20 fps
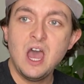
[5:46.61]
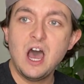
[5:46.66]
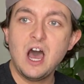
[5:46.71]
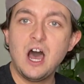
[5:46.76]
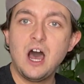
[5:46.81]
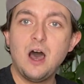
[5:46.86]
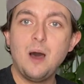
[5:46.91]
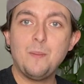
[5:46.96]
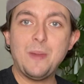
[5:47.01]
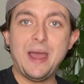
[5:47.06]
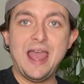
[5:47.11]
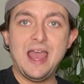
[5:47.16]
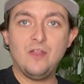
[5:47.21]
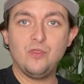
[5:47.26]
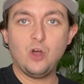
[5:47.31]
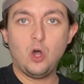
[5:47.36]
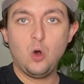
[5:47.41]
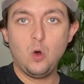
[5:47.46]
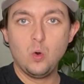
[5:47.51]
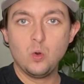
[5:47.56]
and
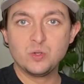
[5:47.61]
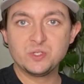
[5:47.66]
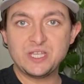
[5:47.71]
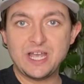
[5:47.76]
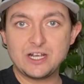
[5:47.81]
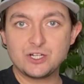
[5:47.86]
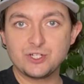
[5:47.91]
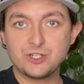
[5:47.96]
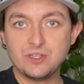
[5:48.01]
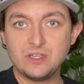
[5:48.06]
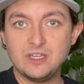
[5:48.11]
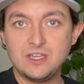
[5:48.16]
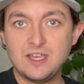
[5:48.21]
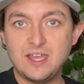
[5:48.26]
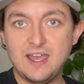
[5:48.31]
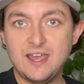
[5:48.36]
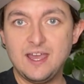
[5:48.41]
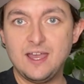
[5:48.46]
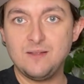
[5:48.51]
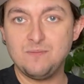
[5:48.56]
the holes actually
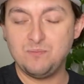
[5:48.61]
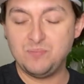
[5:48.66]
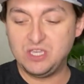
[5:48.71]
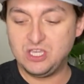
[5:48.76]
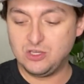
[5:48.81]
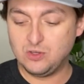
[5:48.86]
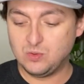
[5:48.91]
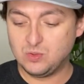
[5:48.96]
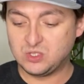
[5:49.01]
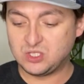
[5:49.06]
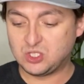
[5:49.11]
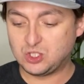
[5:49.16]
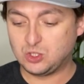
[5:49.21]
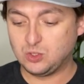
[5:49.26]
can be used